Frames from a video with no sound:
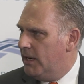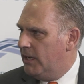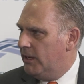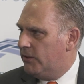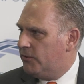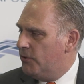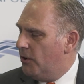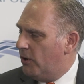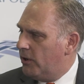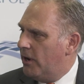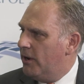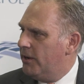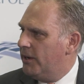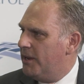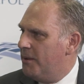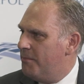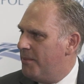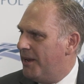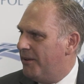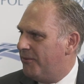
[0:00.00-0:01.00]
it's not
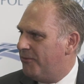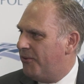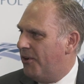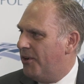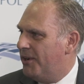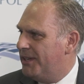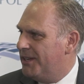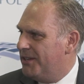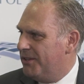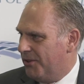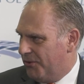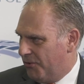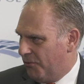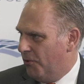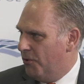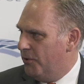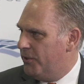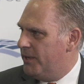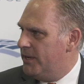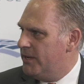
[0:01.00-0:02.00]
only about finding the
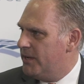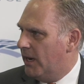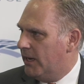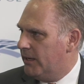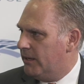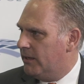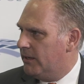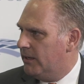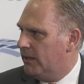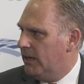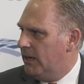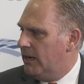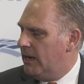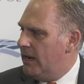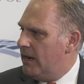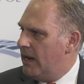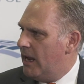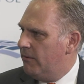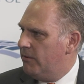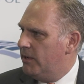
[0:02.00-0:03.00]
truth in data
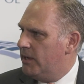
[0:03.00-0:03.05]
and